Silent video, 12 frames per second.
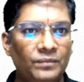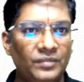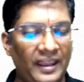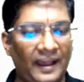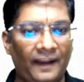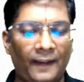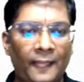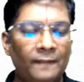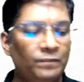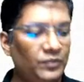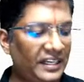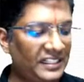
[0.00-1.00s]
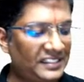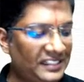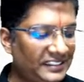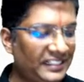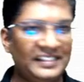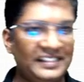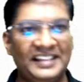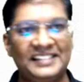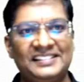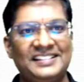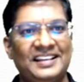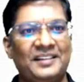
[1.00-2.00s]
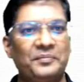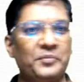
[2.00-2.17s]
Yeah, Krishna said yes sir,